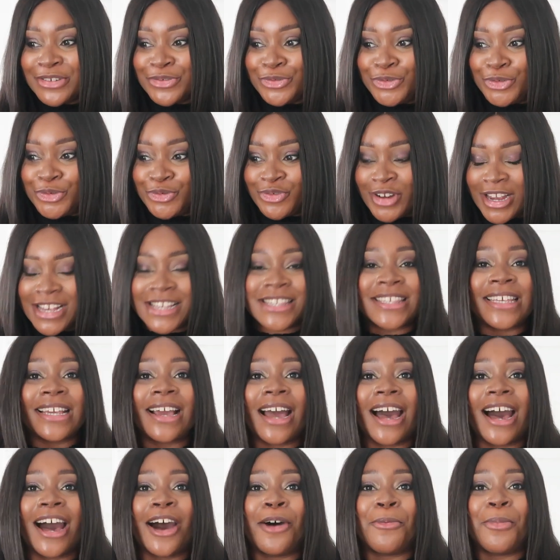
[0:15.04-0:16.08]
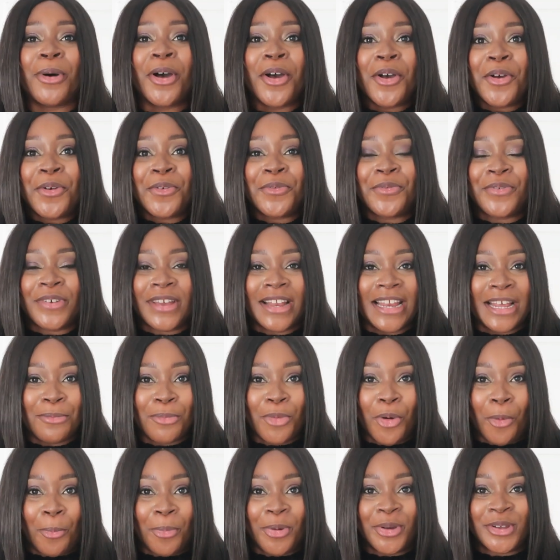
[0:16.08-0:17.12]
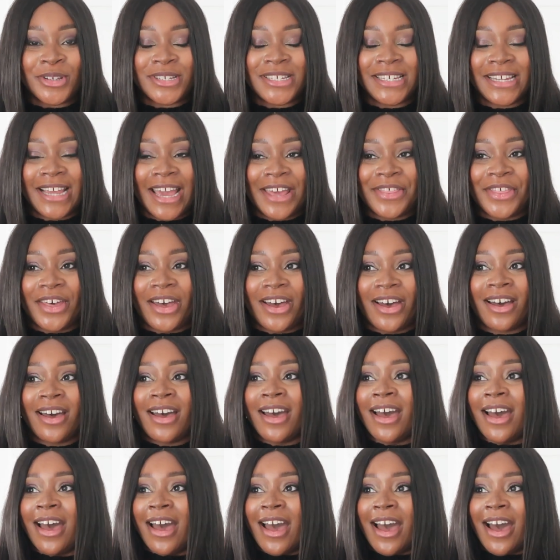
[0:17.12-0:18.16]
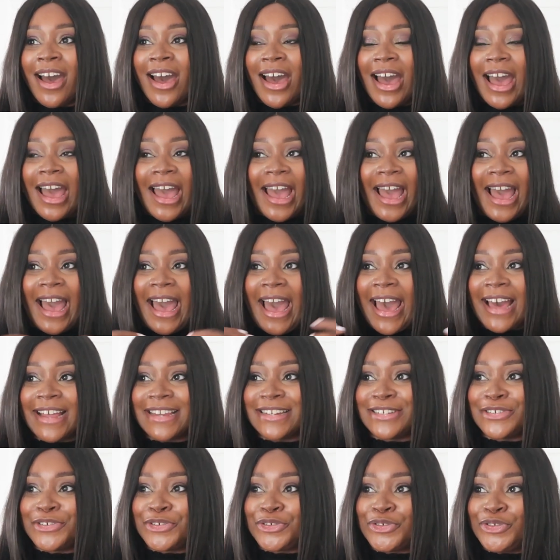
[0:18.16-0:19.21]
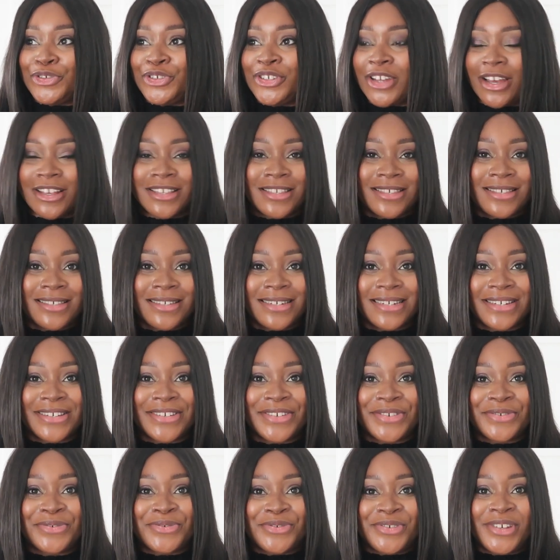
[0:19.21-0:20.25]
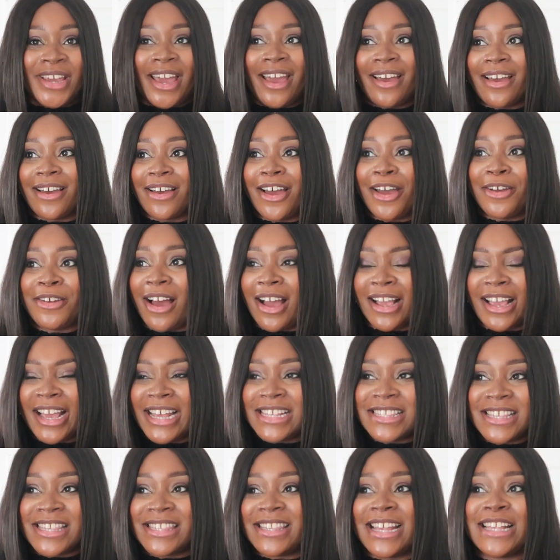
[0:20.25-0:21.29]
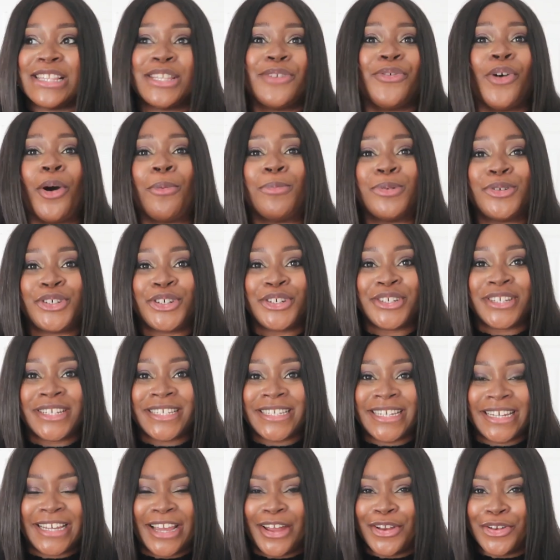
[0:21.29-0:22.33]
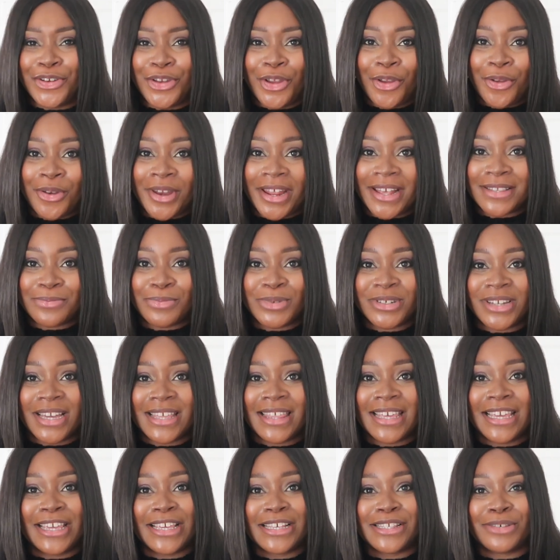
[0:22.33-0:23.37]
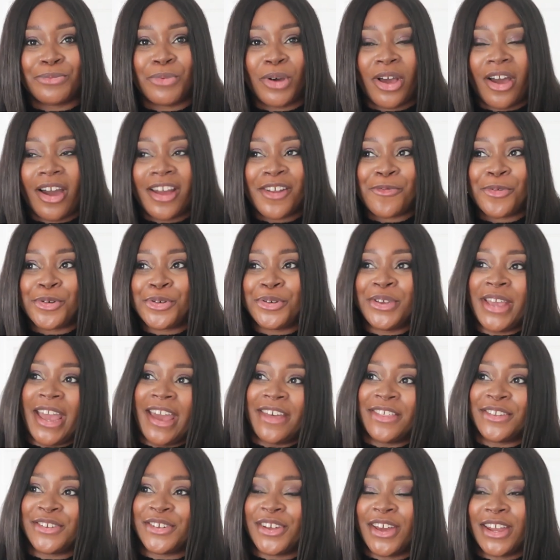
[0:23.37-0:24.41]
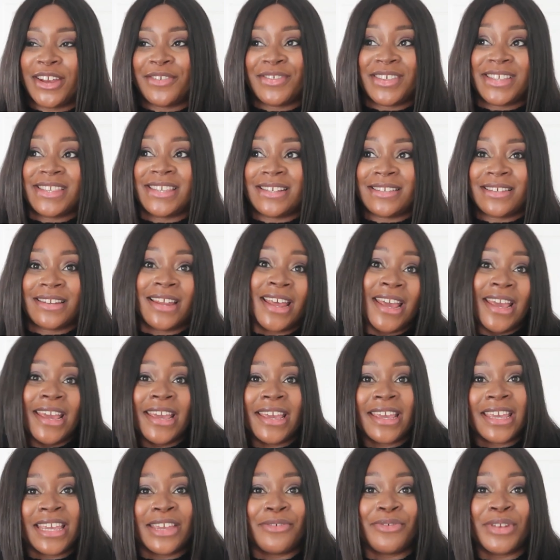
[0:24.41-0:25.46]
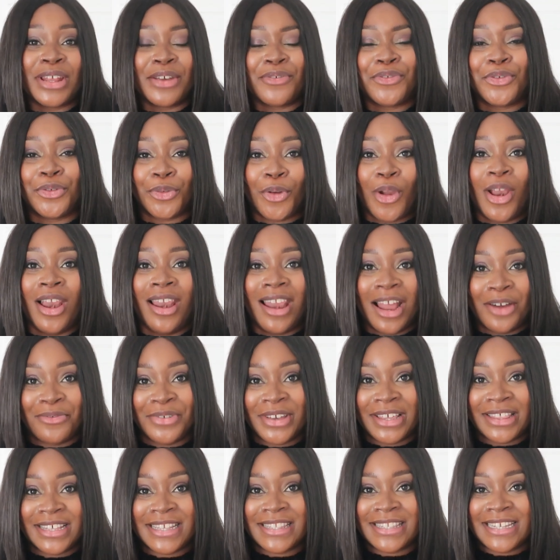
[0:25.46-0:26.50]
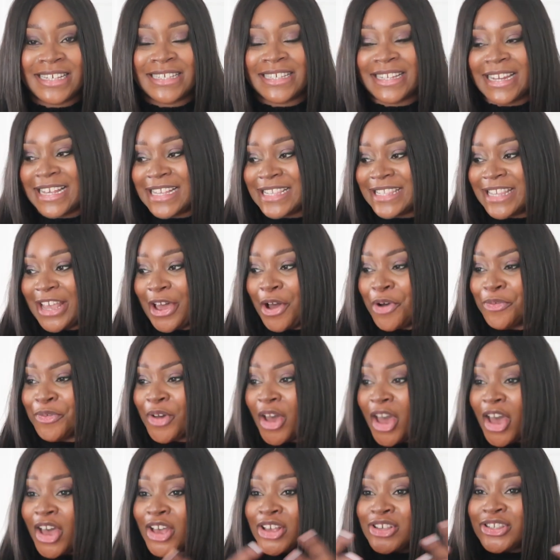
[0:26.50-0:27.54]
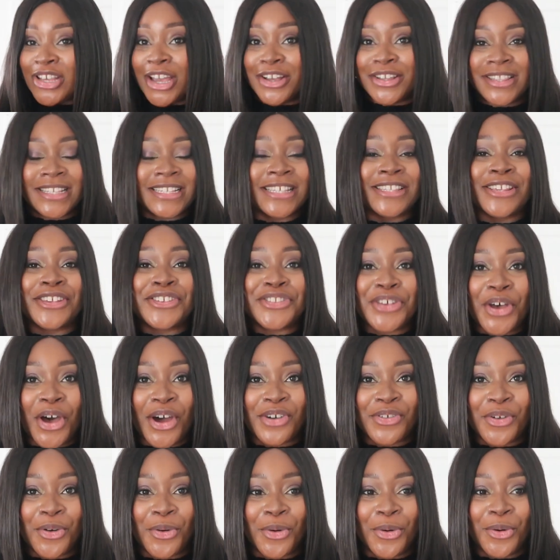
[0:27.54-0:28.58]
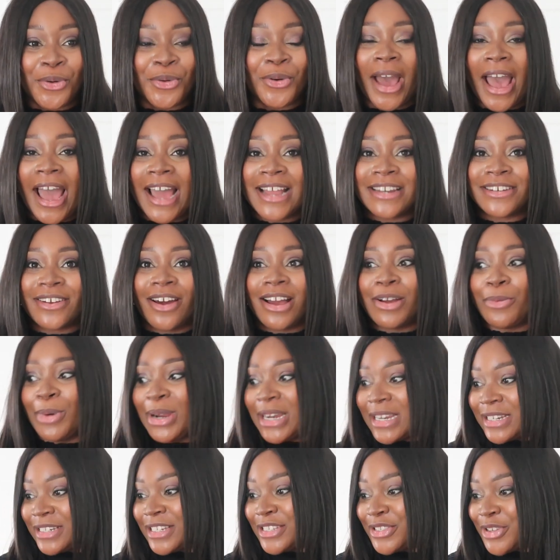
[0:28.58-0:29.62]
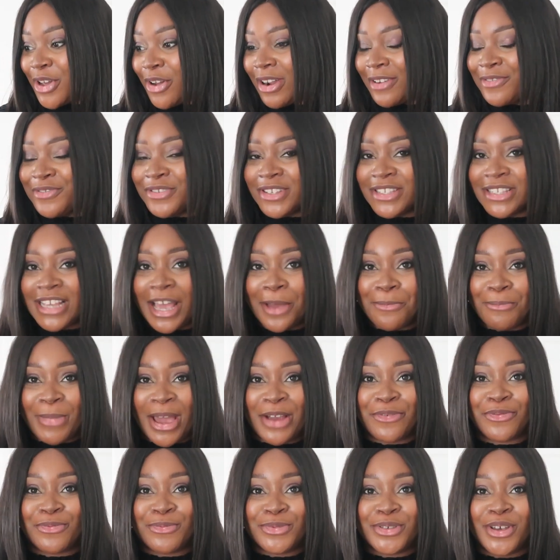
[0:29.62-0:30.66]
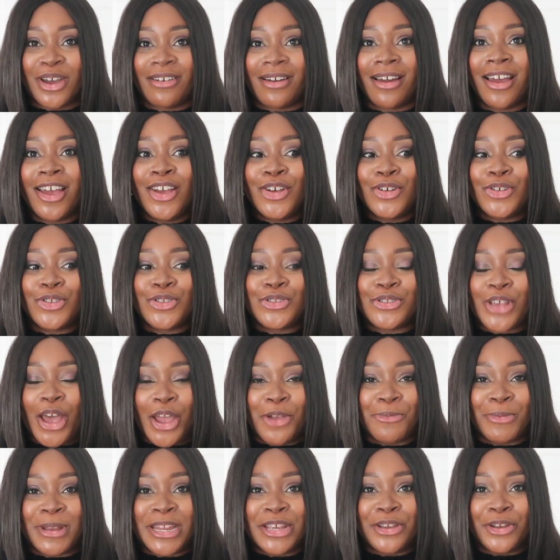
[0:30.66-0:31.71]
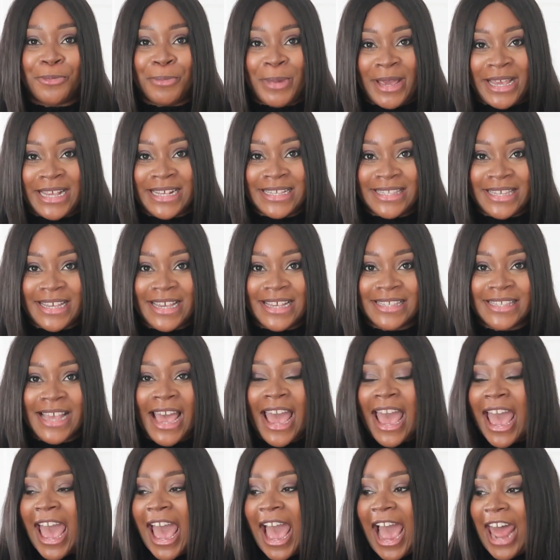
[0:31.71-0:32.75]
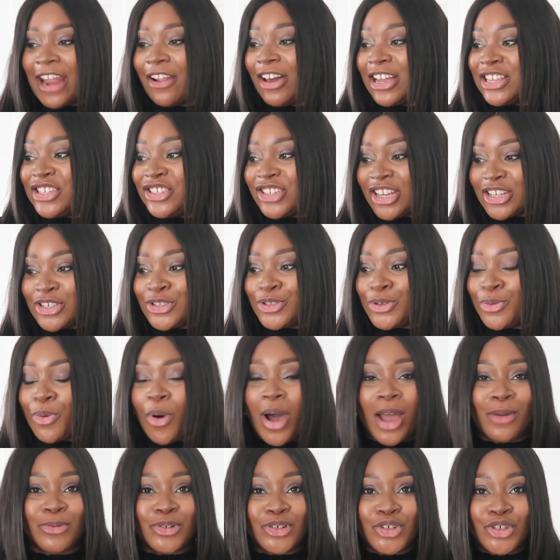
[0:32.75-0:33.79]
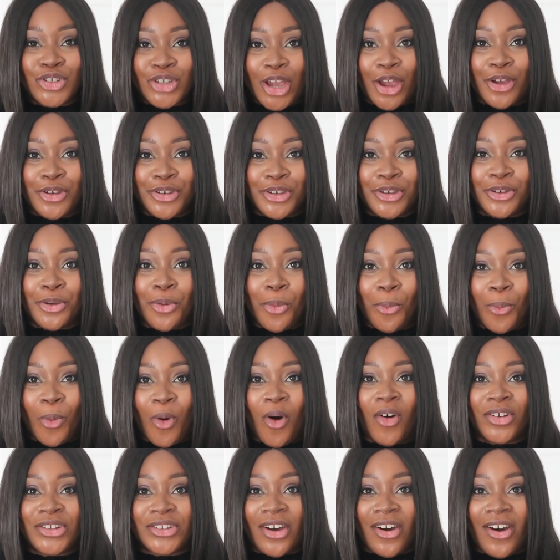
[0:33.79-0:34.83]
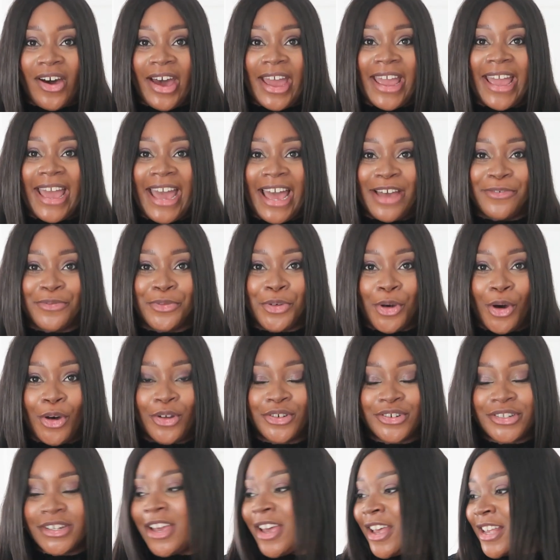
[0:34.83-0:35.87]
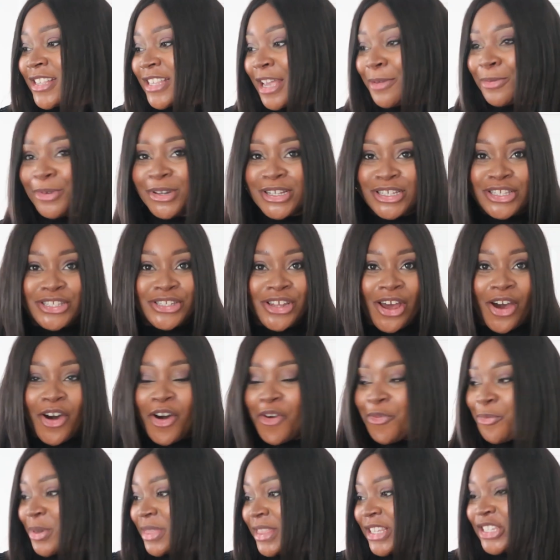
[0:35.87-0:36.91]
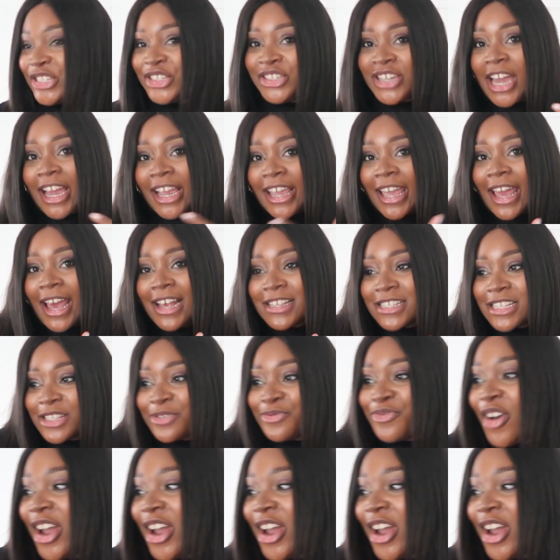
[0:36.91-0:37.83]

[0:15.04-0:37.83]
dressing up, feeling more put together, and just, yeah, I guess a sense of opportunity and newness, which I think is kind of what you get at the turn of the season, even if you're not loving the season itself. So this is a Zara haul, and I went into Zara. I've just come back from Zara. So many good pieces, and I just thought I would show you what I have got. So I'm going to start off with this jacket as it's